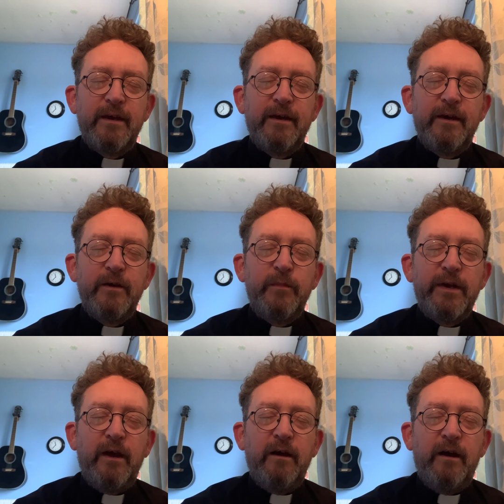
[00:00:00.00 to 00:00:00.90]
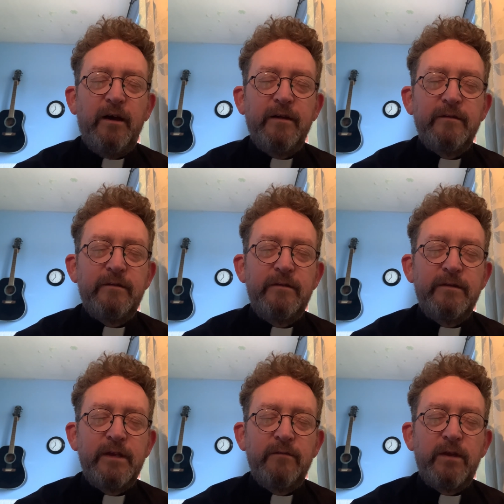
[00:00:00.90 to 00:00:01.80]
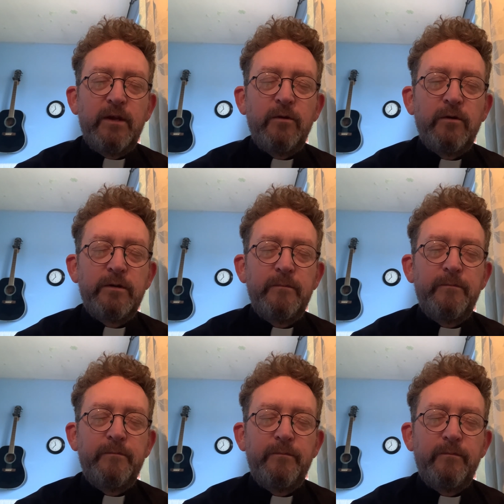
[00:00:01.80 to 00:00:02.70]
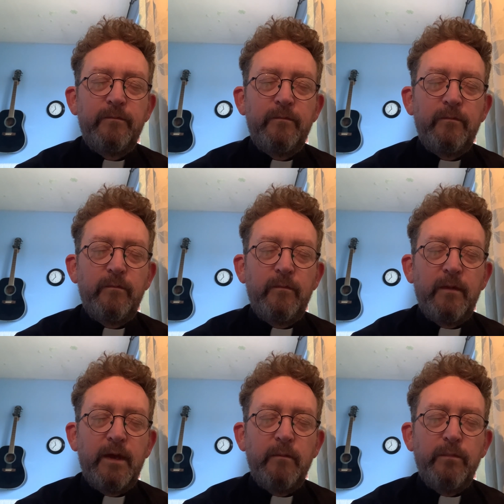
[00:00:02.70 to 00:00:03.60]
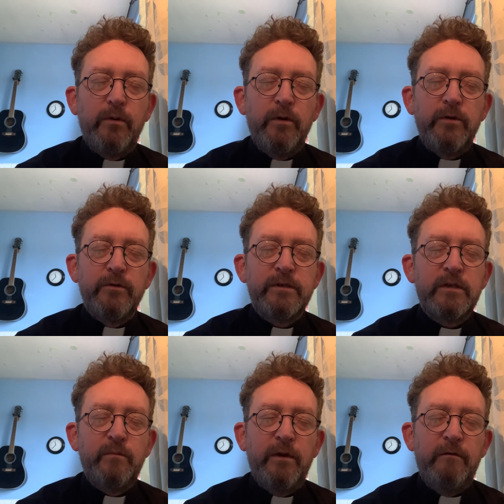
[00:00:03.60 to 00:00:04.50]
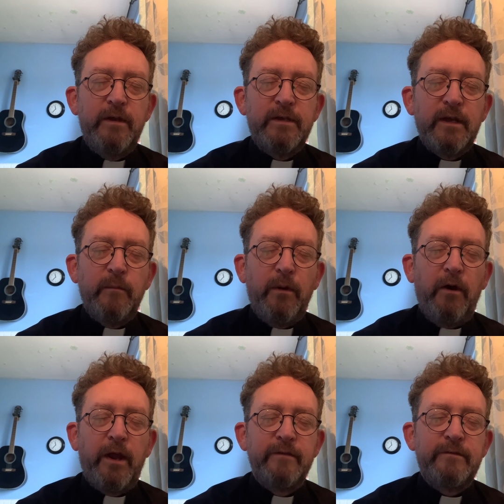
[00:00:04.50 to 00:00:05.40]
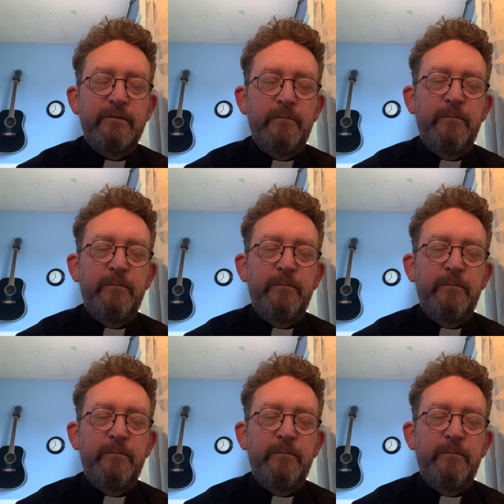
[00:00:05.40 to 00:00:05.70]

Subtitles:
Open our hearts this evening, Lord, and pour your Spirit upon us.